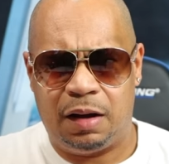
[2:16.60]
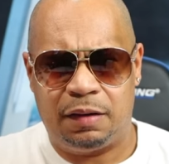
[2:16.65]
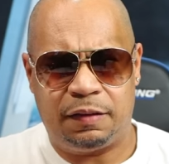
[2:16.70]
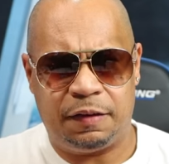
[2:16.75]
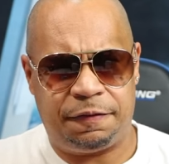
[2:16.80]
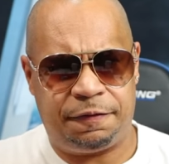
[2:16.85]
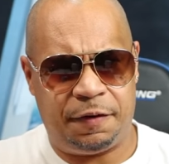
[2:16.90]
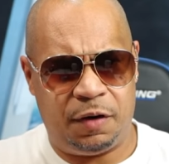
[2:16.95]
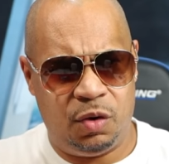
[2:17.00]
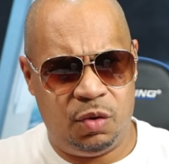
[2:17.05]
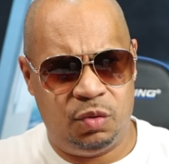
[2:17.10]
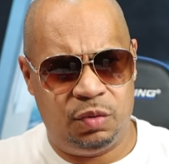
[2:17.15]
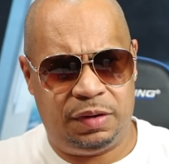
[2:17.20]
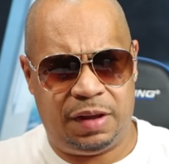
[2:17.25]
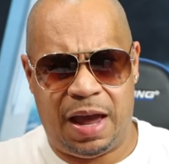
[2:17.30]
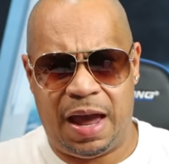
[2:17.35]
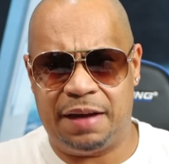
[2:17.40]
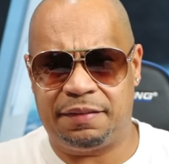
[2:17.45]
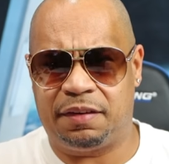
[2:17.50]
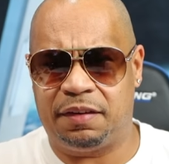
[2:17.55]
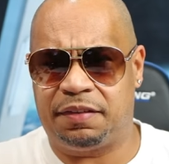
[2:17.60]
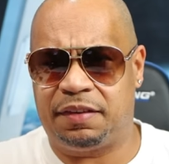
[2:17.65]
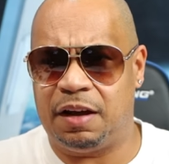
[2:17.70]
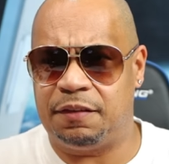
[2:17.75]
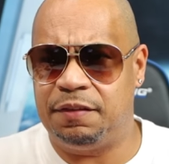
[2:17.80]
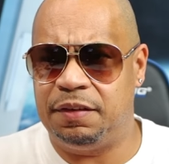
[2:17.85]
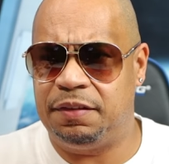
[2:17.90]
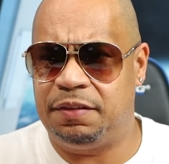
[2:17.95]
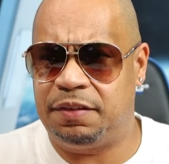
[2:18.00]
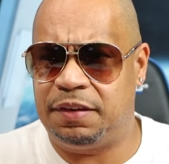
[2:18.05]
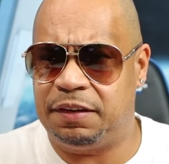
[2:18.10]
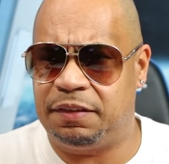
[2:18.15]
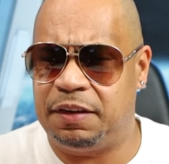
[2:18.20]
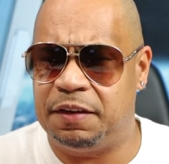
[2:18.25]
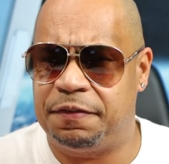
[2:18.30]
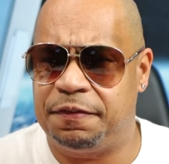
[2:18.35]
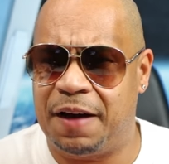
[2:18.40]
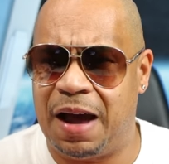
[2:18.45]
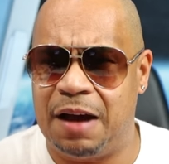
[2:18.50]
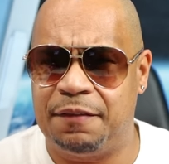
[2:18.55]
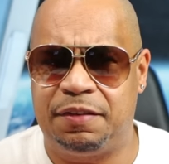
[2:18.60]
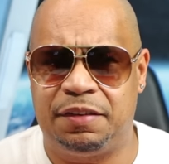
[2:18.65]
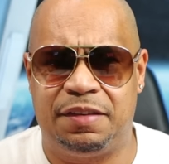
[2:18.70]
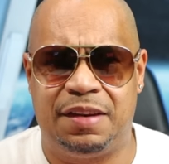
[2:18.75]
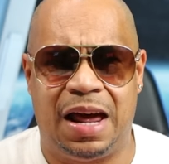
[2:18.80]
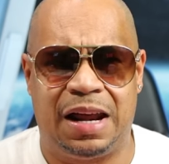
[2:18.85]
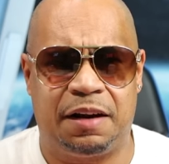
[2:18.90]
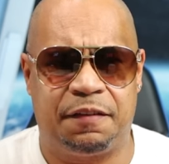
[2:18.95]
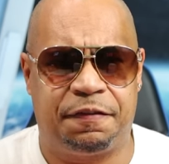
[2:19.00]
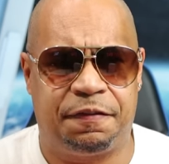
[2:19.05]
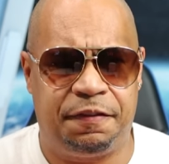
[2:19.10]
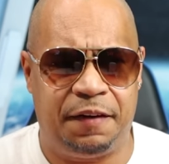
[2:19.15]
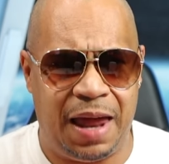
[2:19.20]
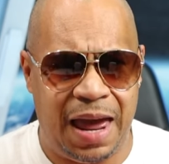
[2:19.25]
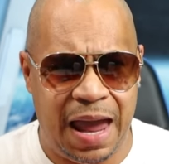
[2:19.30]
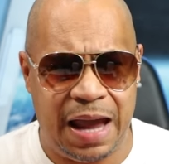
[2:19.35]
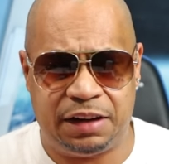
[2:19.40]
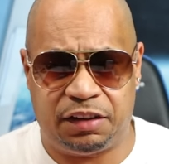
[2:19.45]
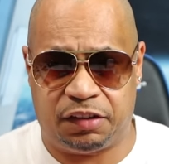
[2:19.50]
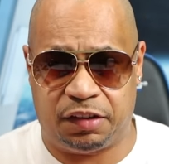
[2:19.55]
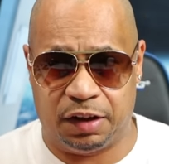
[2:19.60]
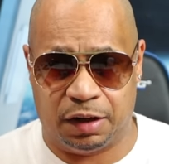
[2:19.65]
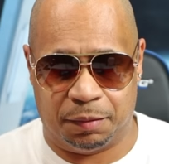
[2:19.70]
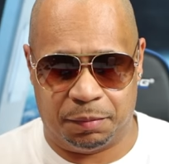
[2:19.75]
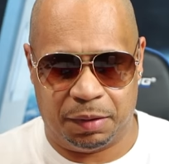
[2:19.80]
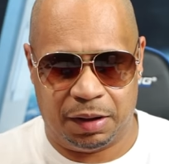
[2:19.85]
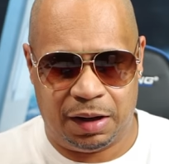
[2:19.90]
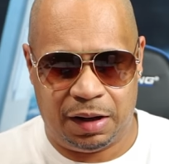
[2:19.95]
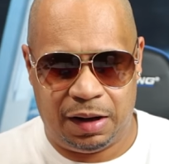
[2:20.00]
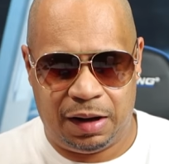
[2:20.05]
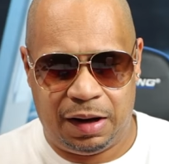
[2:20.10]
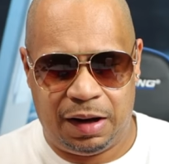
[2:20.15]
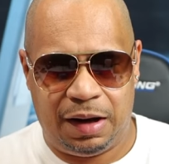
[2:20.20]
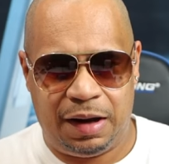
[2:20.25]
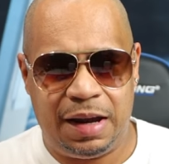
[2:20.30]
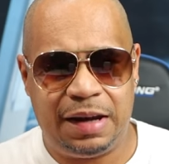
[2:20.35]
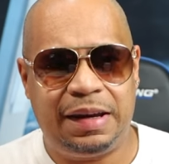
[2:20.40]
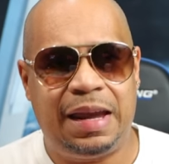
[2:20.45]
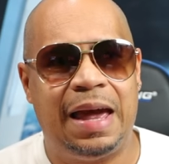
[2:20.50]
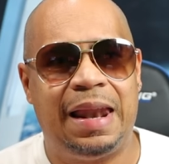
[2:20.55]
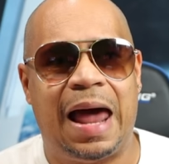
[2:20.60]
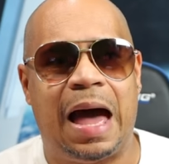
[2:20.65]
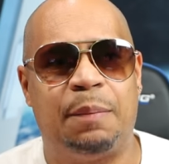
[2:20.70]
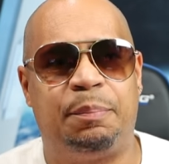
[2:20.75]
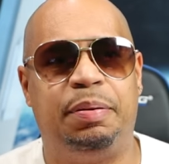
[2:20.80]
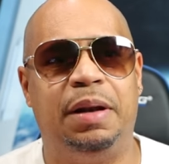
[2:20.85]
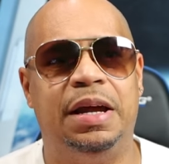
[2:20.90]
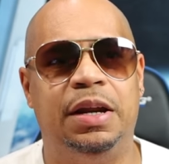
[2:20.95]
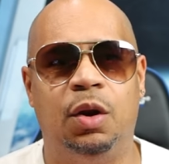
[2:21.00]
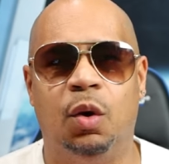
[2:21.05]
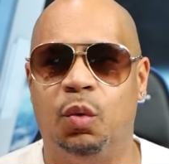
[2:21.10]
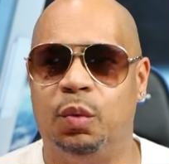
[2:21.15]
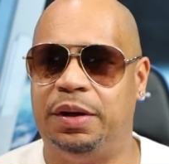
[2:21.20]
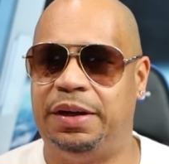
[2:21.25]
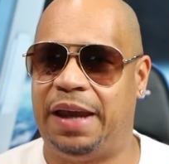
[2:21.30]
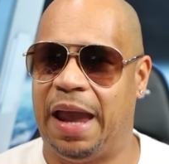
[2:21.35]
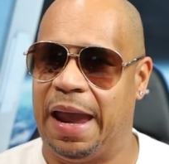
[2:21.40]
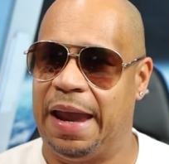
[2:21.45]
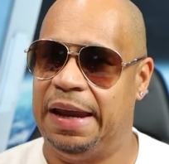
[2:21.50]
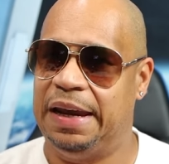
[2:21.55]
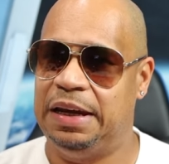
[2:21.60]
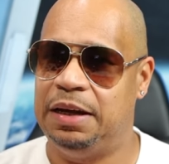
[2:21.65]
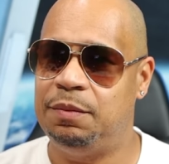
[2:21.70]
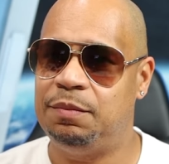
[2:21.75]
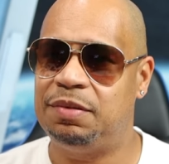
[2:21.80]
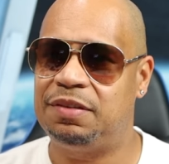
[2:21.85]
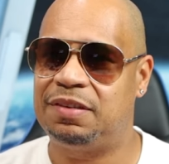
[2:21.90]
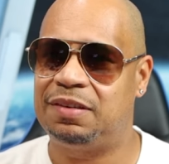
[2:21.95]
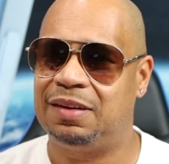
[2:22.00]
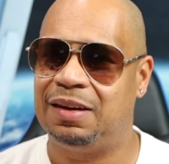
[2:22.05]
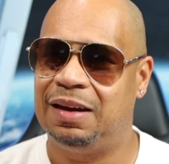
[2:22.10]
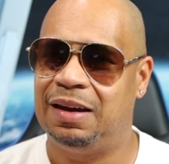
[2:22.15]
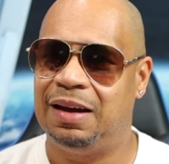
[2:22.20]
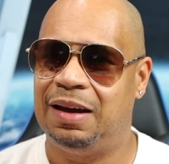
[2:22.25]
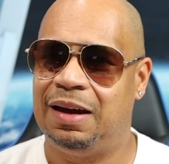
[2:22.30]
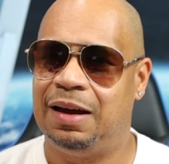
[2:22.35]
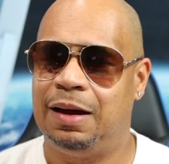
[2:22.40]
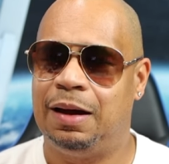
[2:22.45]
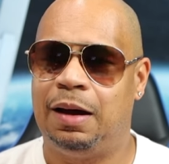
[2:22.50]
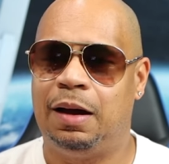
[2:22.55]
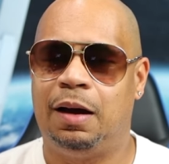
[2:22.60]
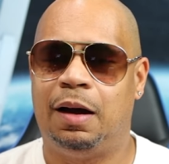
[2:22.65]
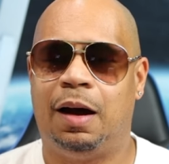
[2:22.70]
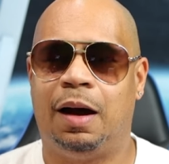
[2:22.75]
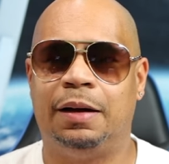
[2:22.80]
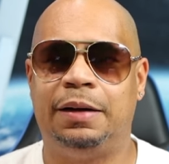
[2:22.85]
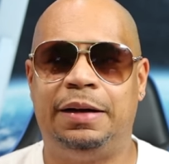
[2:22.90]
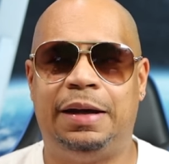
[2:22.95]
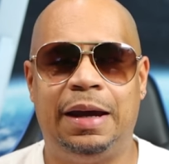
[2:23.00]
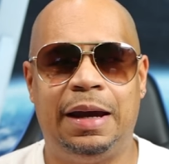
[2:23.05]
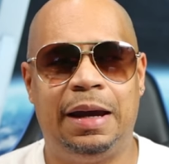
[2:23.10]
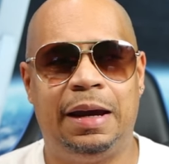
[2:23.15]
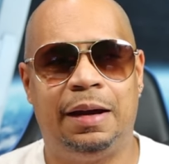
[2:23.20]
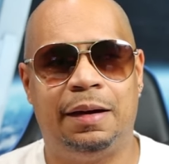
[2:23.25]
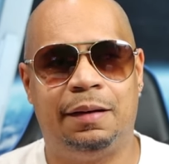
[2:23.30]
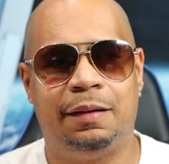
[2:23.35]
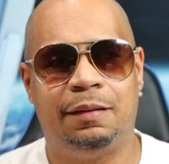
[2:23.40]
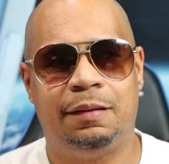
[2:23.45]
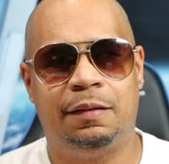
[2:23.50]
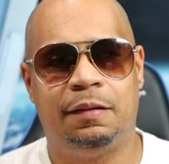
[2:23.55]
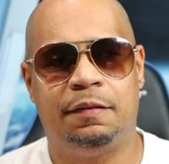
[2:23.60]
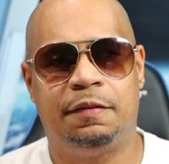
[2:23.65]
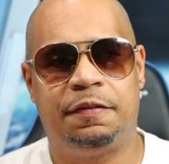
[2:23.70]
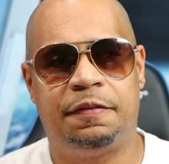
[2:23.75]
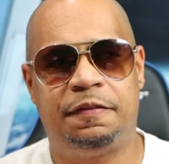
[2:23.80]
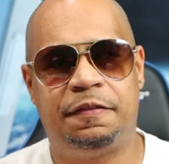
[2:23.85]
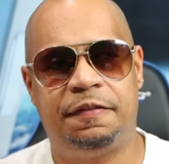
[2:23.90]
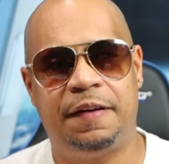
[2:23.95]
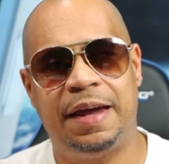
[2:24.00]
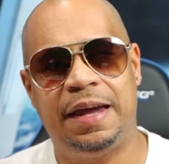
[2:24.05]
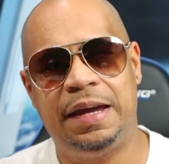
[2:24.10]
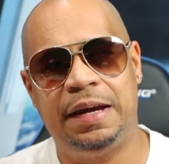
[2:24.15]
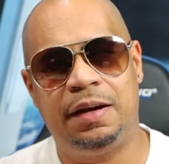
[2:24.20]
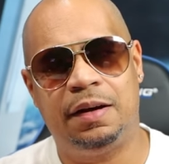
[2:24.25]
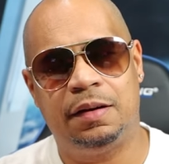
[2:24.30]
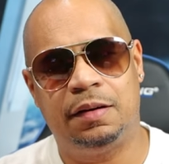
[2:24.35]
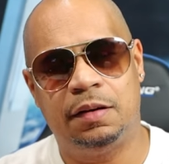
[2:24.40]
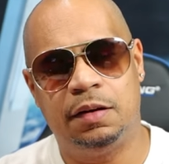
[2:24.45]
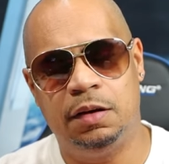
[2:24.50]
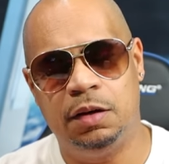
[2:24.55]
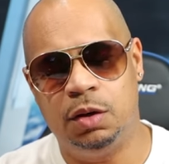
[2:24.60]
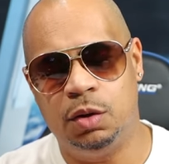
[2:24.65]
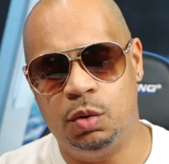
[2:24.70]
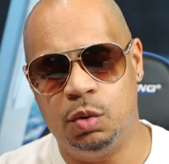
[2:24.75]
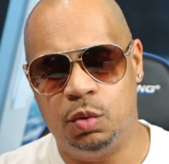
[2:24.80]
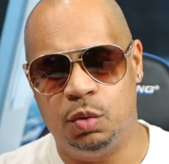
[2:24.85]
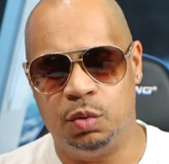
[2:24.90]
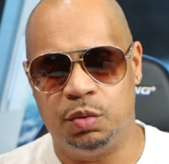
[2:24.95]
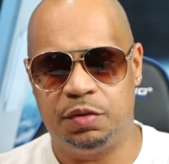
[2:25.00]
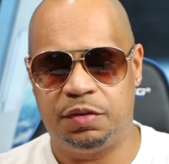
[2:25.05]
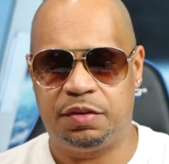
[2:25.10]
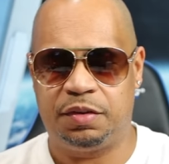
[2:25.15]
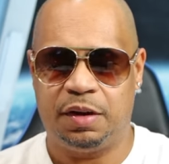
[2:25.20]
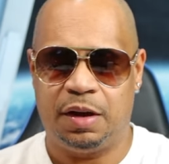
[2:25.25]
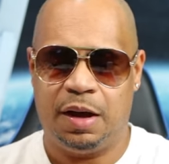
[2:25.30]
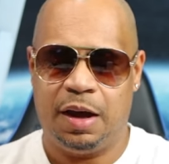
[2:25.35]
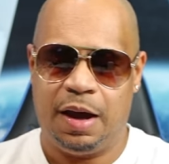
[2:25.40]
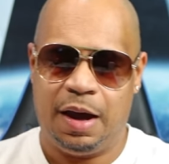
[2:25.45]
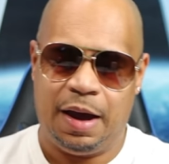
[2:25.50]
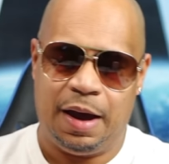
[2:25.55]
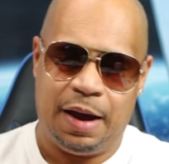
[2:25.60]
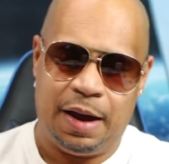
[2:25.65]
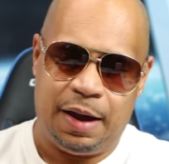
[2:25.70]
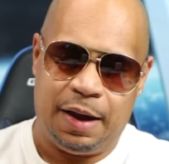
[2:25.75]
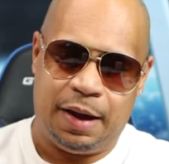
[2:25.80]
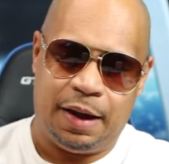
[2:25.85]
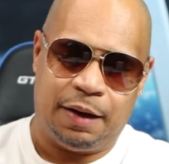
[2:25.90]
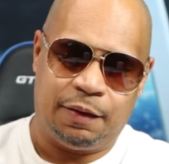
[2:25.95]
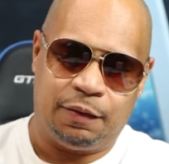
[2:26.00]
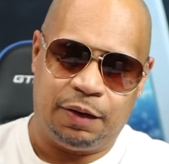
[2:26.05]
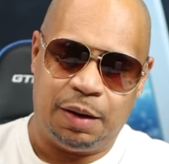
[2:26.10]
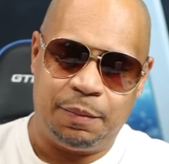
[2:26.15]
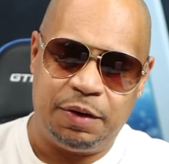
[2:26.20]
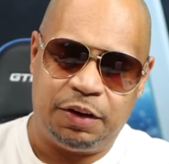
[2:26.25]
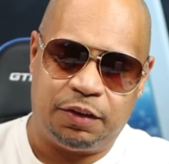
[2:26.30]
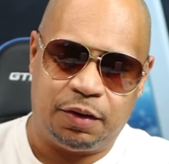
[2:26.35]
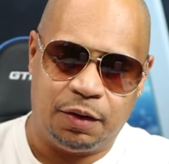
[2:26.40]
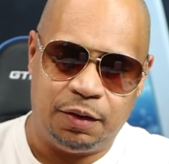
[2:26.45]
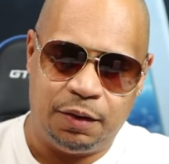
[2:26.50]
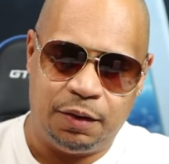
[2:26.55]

the phone that has a 765 is not a flagship. It cannot play no games. Again, fake news. Let me show